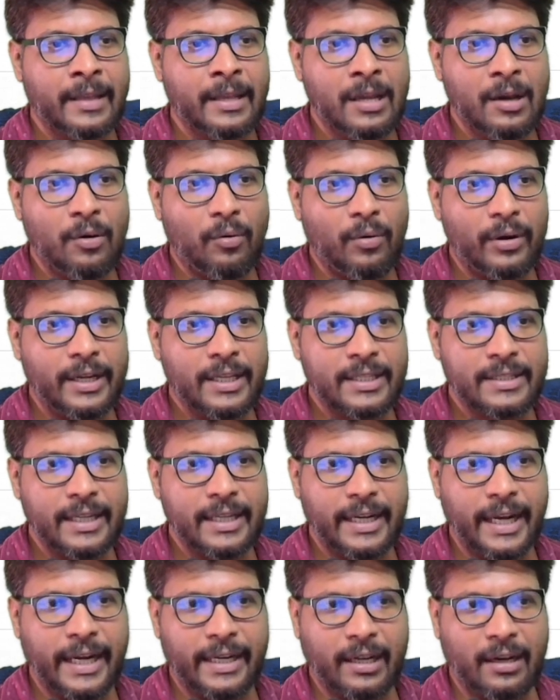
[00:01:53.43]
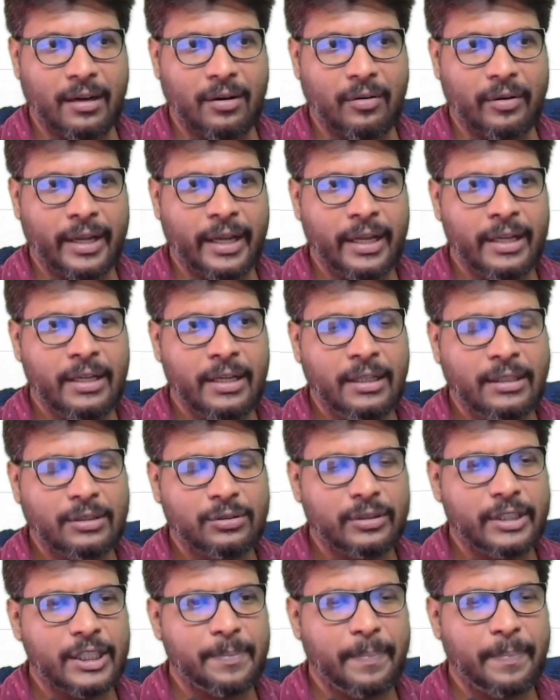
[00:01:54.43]
one is the data. Okay,
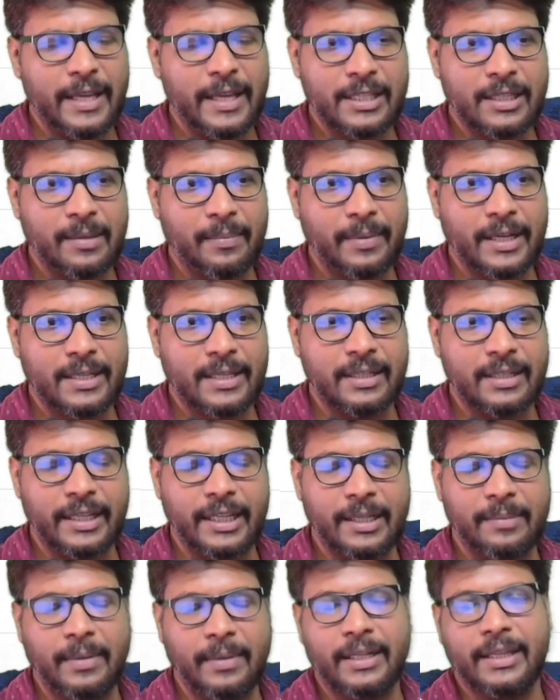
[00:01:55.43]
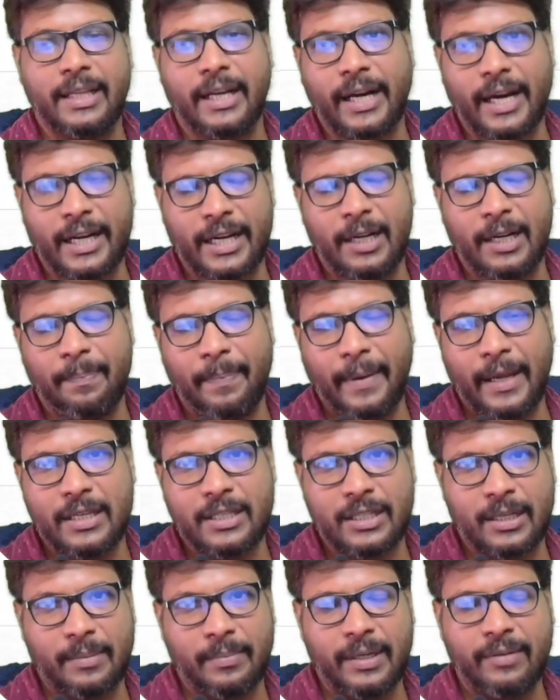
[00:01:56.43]
so this page number is nothing but the current
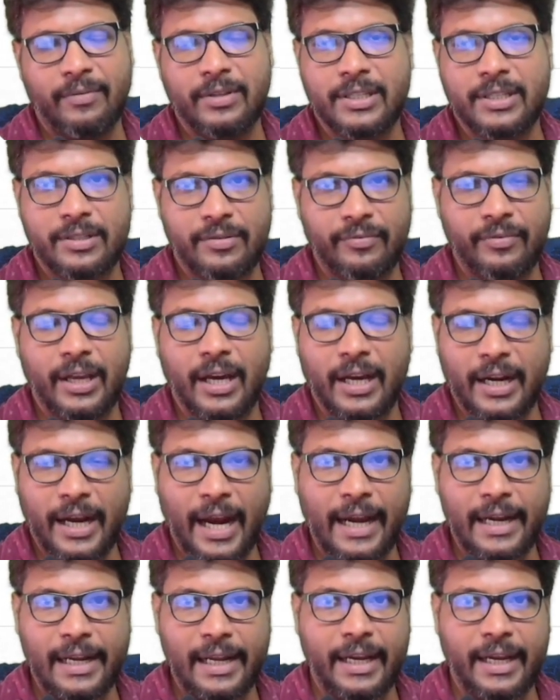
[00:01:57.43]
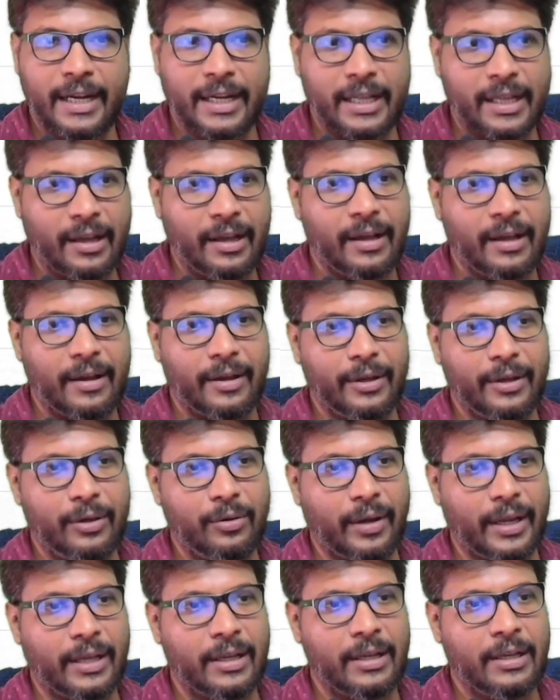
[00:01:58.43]
page number which we are handling in the
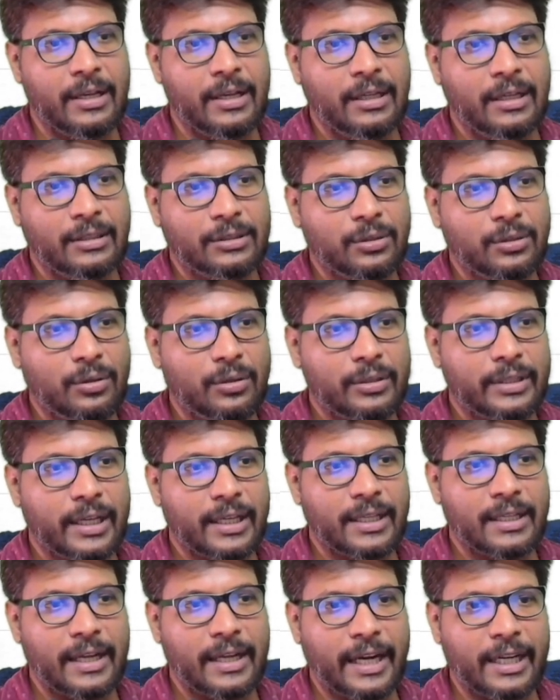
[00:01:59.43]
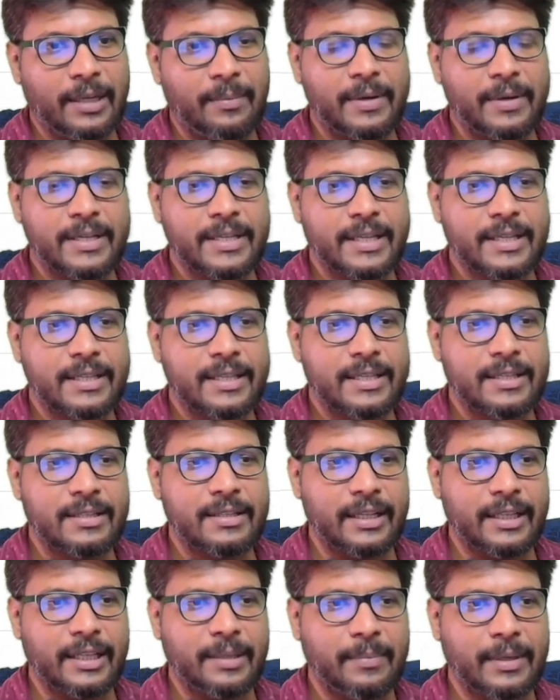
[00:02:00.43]
UI. So the line number 6 is
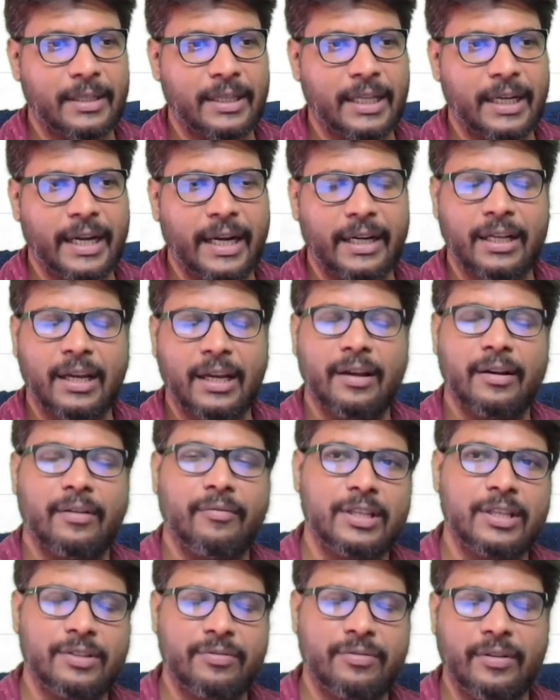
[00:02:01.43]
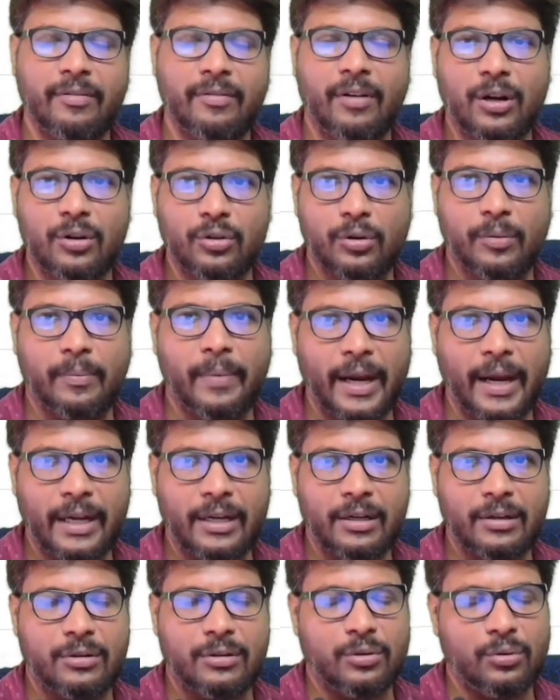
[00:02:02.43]
nothing but the data which we want to
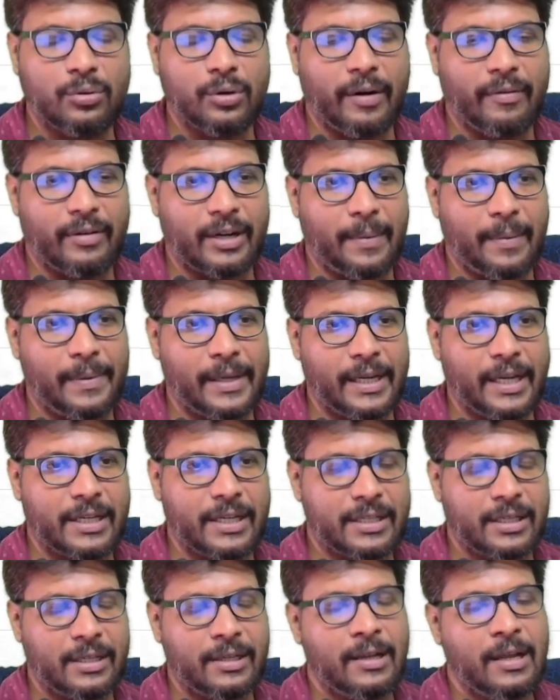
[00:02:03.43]
bind to our application,